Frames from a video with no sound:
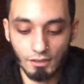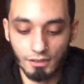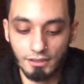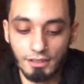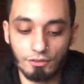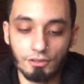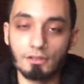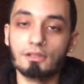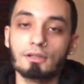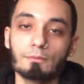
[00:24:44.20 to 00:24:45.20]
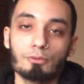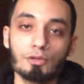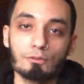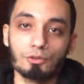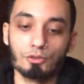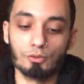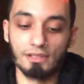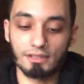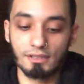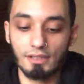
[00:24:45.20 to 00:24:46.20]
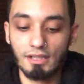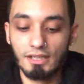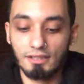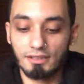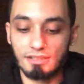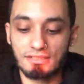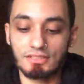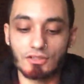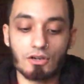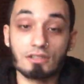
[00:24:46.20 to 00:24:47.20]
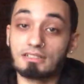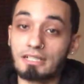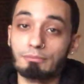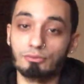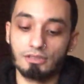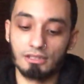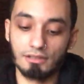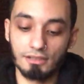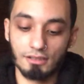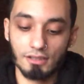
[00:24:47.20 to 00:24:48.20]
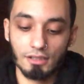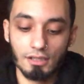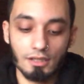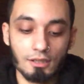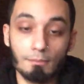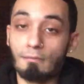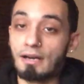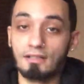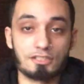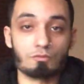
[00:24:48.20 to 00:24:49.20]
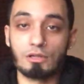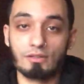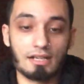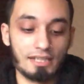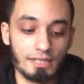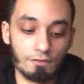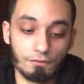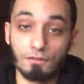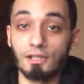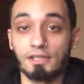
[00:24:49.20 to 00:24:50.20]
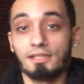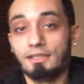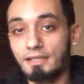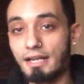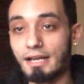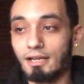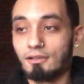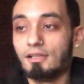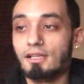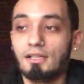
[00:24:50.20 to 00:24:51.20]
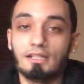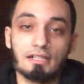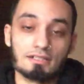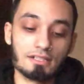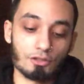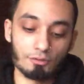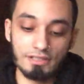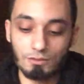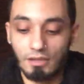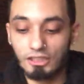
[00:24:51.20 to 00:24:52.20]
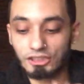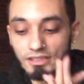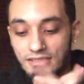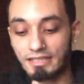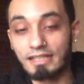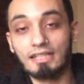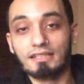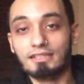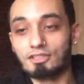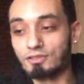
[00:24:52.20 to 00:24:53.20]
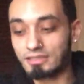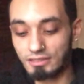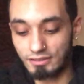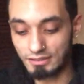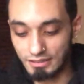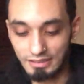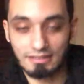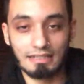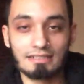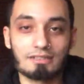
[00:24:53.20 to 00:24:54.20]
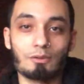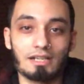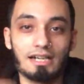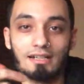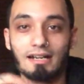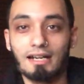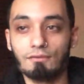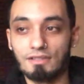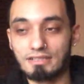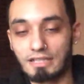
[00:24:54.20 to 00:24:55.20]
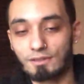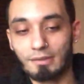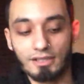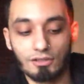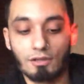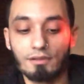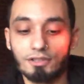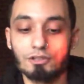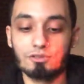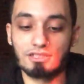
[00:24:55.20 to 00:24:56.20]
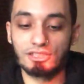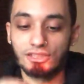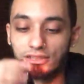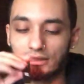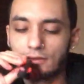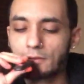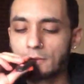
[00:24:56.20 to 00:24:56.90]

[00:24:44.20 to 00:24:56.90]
Another point real quick. This is all temporary. Might as well not give a fuck now. That's another reason why you shouldn't take anything too serious. And this that's kind of obvious. Everybody already knows this shit.